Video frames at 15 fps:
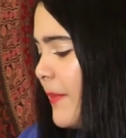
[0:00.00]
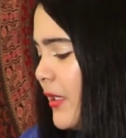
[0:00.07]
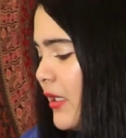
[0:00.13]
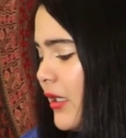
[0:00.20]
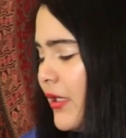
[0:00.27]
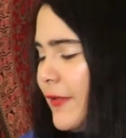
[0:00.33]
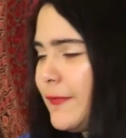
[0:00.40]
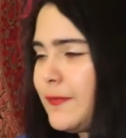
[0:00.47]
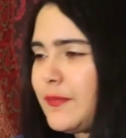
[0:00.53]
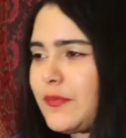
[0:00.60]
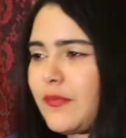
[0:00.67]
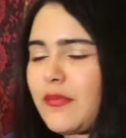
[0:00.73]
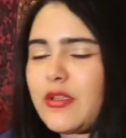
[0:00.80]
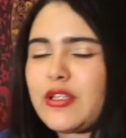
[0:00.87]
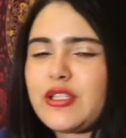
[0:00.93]
But
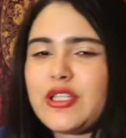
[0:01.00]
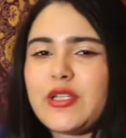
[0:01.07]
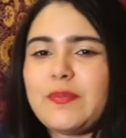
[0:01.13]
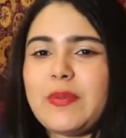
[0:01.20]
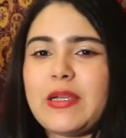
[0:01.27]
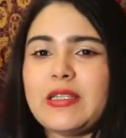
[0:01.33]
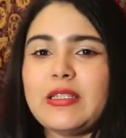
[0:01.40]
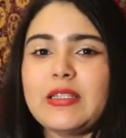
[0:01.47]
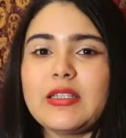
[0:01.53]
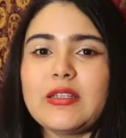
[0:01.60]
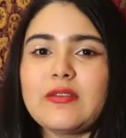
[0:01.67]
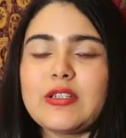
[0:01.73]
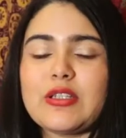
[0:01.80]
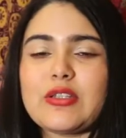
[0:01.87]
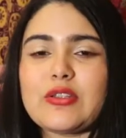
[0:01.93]
she
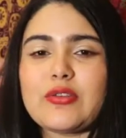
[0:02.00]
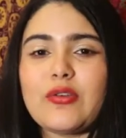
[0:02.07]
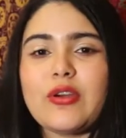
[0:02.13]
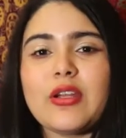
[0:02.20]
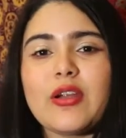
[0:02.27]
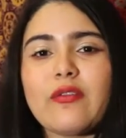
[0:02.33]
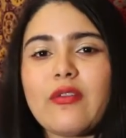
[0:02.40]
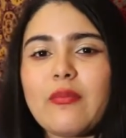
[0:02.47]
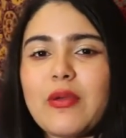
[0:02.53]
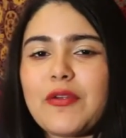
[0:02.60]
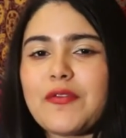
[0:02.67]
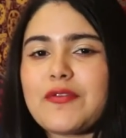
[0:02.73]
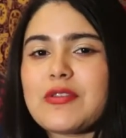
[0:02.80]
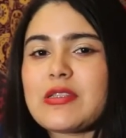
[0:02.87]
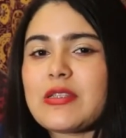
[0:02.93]
basically was just going around my
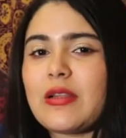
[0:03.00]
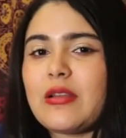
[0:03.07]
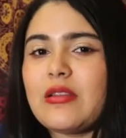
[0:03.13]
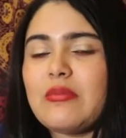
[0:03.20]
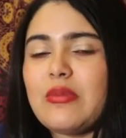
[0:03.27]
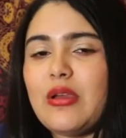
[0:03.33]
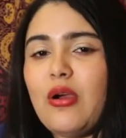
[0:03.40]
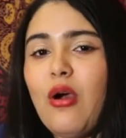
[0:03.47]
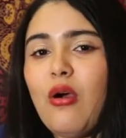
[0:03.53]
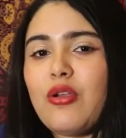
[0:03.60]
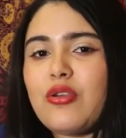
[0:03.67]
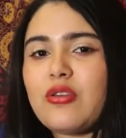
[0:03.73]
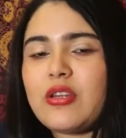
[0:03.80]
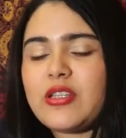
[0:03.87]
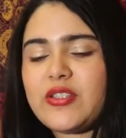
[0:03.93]
room telling me, oh,
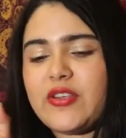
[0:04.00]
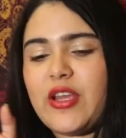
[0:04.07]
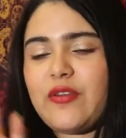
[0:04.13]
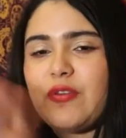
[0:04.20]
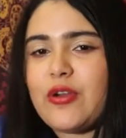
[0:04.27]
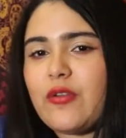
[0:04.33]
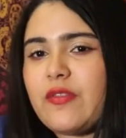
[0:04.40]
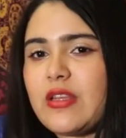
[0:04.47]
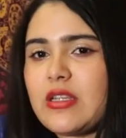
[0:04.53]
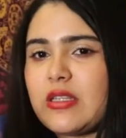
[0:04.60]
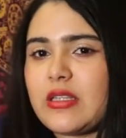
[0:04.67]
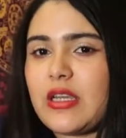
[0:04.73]
you need to get rid of this,